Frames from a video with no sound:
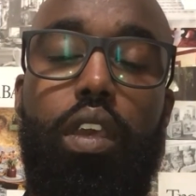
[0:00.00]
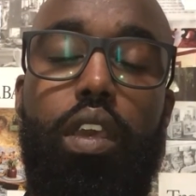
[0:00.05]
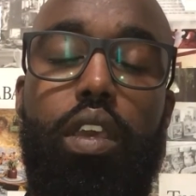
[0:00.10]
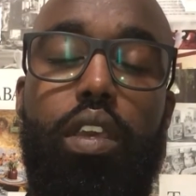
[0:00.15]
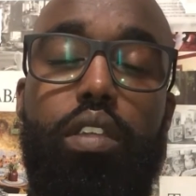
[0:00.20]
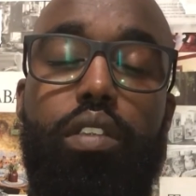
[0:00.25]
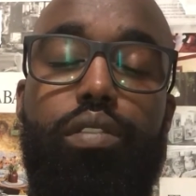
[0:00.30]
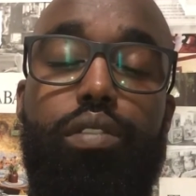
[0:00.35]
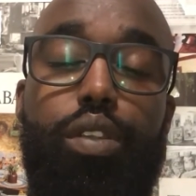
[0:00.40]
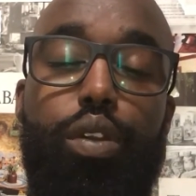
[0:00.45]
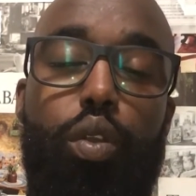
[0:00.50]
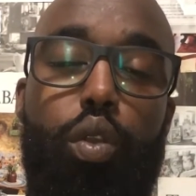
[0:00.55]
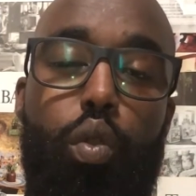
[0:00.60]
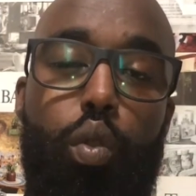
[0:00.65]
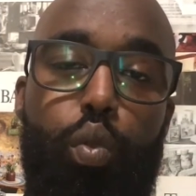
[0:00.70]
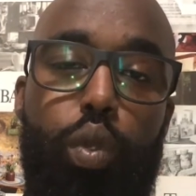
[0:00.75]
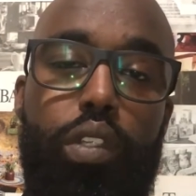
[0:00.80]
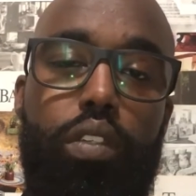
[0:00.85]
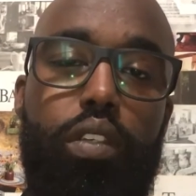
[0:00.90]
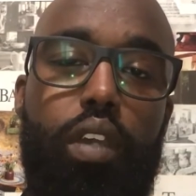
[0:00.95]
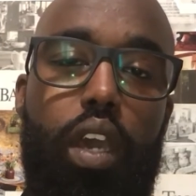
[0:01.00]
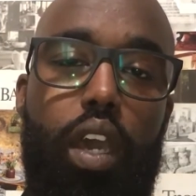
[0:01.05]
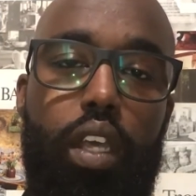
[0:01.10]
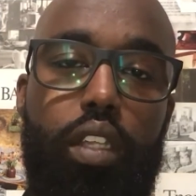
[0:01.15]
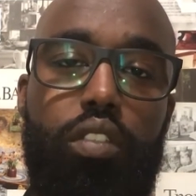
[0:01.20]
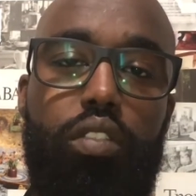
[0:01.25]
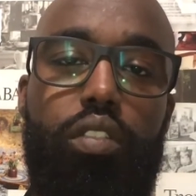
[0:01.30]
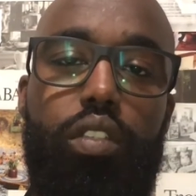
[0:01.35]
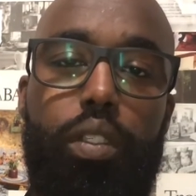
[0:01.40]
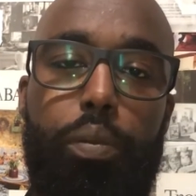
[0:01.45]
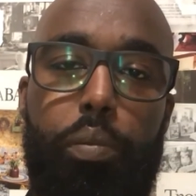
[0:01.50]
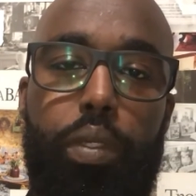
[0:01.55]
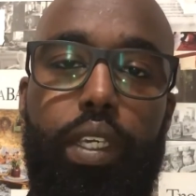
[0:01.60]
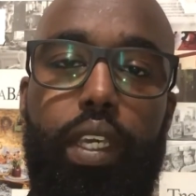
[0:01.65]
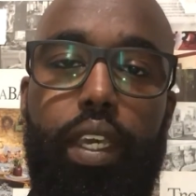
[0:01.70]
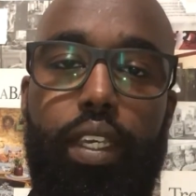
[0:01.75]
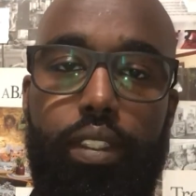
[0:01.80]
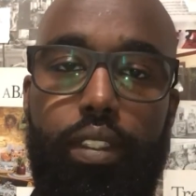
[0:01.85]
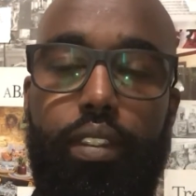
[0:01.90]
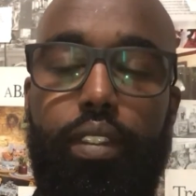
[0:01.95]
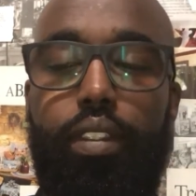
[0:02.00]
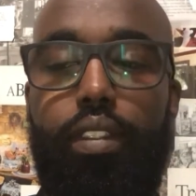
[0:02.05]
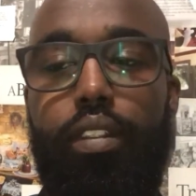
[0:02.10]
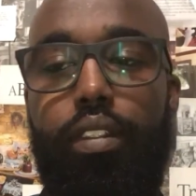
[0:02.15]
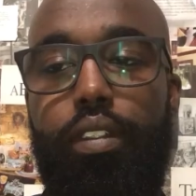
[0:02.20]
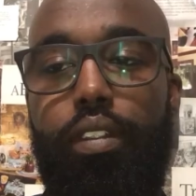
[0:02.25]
is the always on GPS.